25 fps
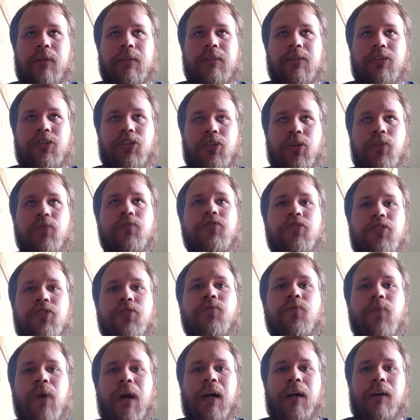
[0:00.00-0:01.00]
shows
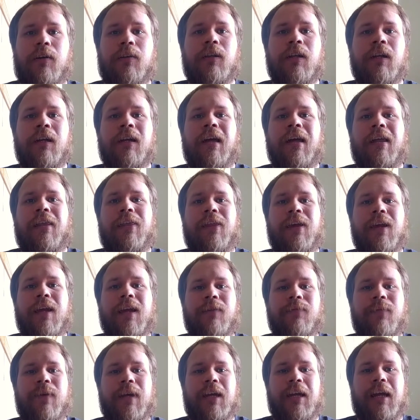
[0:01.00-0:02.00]
you well. Think
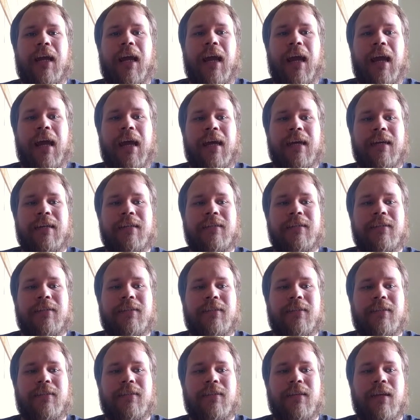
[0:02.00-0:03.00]
of it
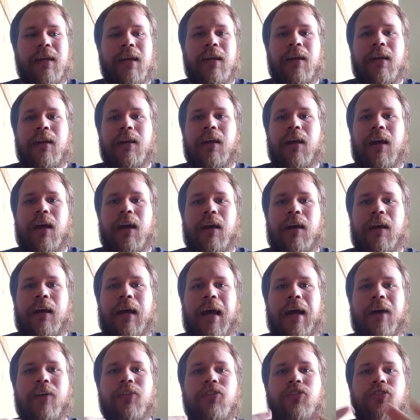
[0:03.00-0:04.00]
as
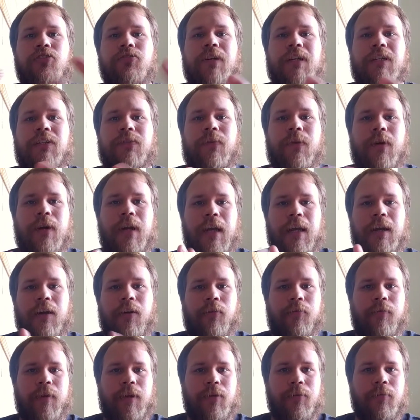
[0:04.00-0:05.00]
how you dress for an
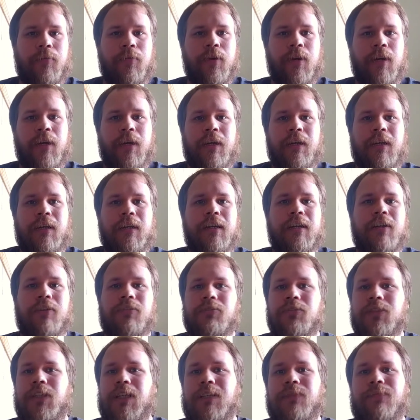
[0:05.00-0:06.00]
interview. You
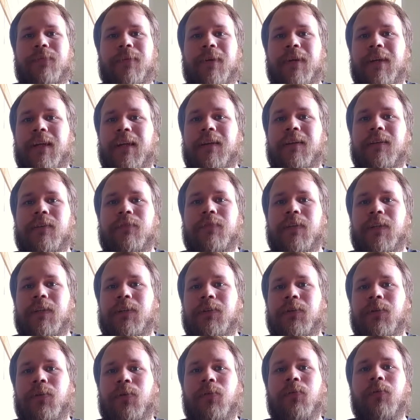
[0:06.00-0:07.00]
don't dress for an
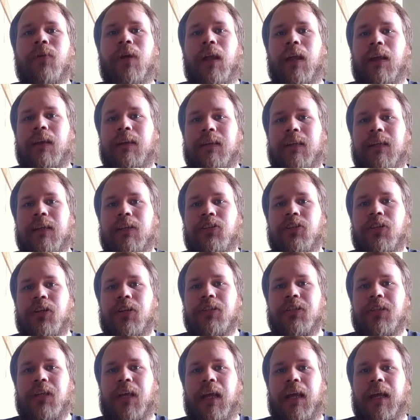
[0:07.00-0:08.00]
interview in
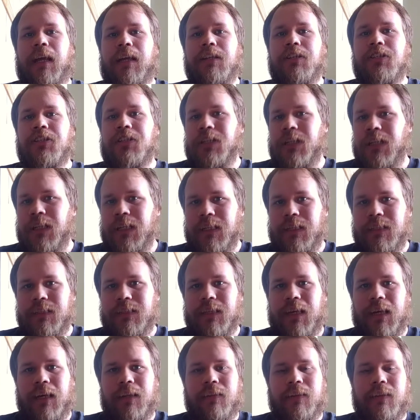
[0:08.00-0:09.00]
t-shirts and
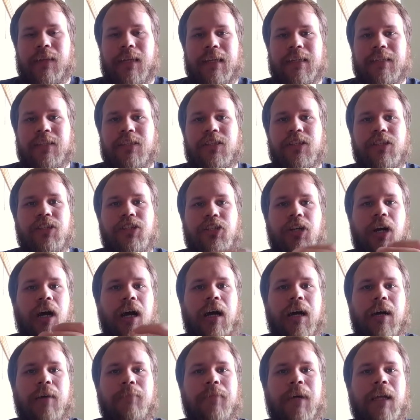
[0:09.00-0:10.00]
jeans unless the
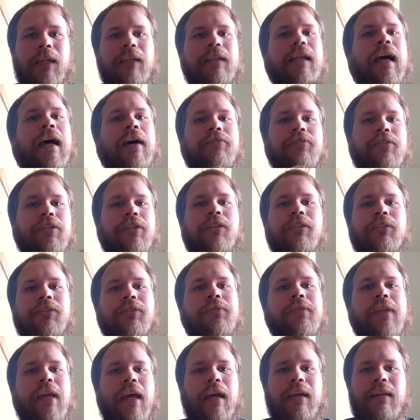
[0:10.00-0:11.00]
job allows you to
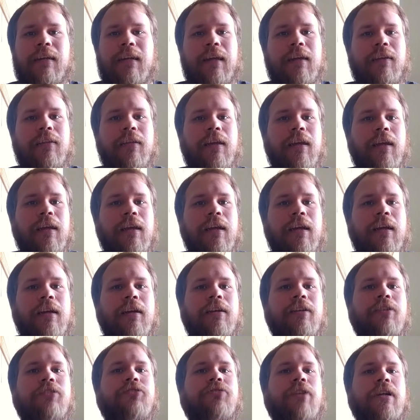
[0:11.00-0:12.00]
do that daily.
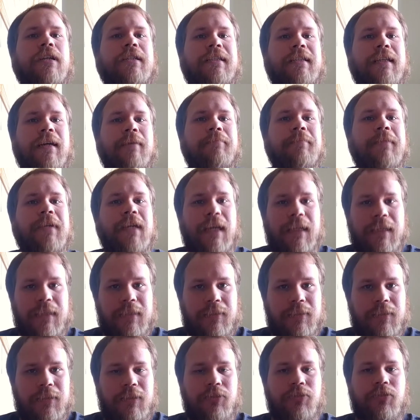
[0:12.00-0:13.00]
You dress up
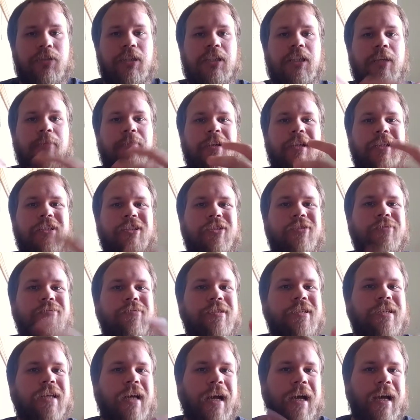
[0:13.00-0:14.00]
nicely. You dress up in a suit
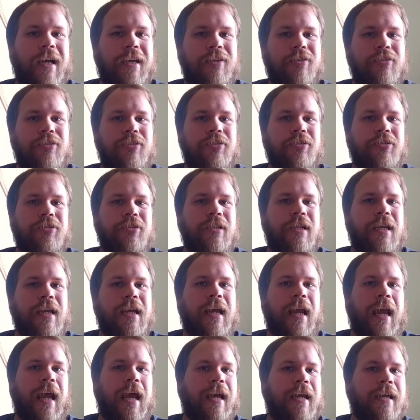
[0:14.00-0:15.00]
and tie usually,
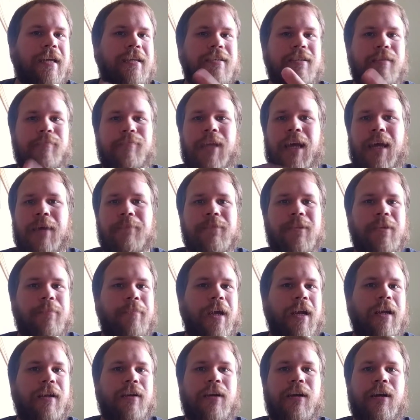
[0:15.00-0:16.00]
khaki sometimes,
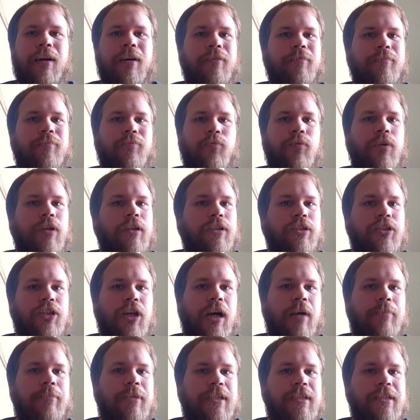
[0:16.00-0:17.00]
depending on what the
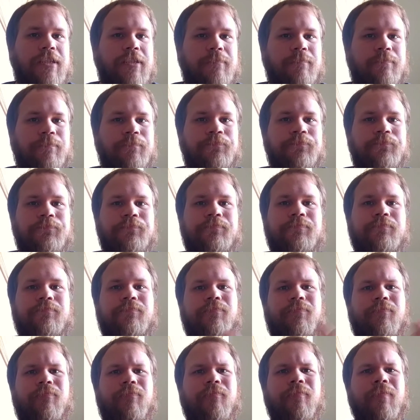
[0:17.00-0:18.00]
job is.
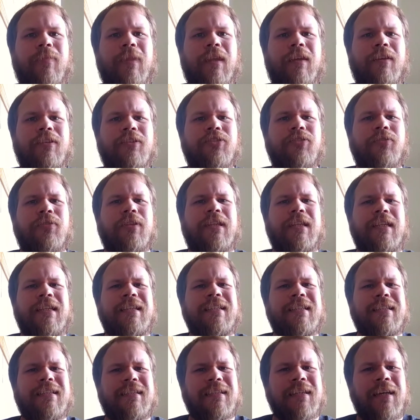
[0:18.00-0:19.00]
So
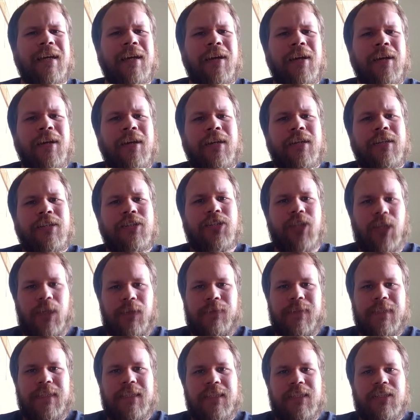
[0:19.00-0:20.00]
these
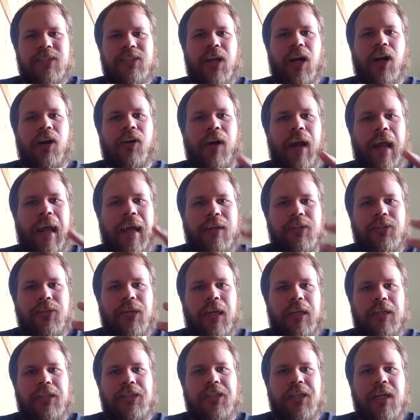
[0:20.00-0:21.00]
services aren't
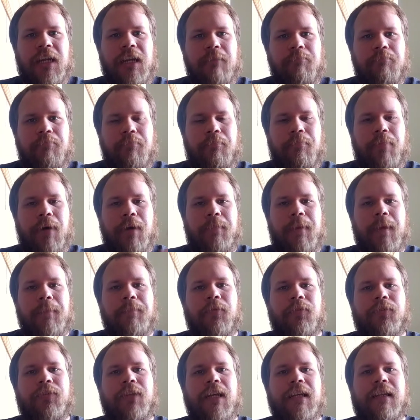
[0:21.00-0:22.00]
actually cheap, but
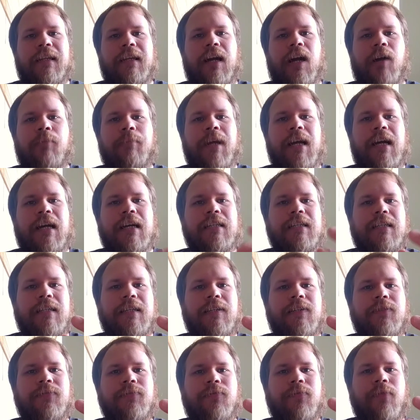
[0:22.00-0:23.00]
people think they are because
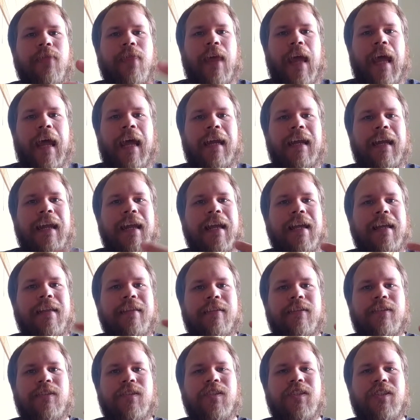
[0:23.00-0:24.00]
of that,
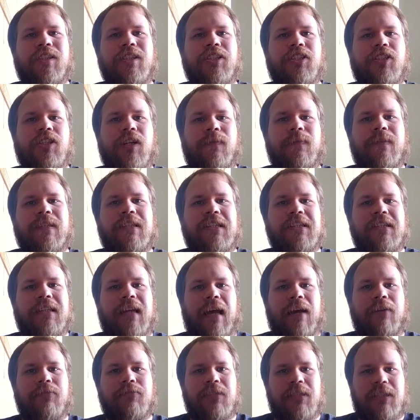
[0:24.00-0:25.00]
and there's these services
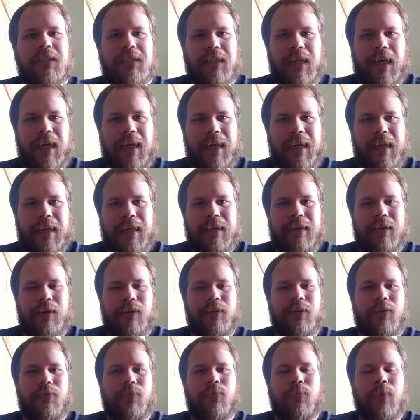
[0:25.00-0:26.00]
outside
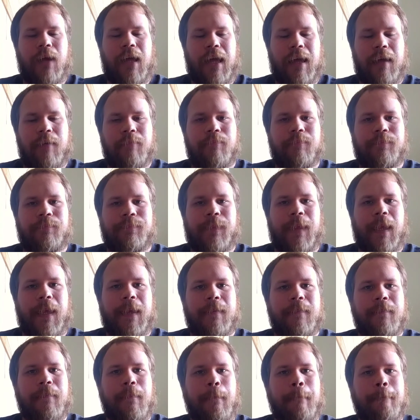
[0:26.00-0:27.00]
on the web
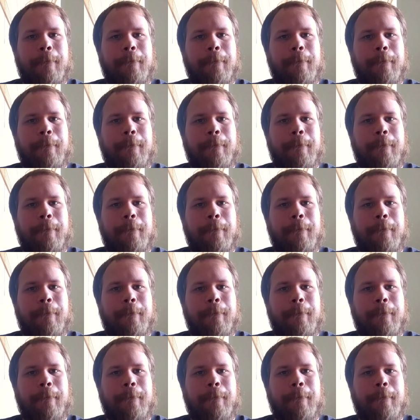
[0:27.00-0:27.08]
that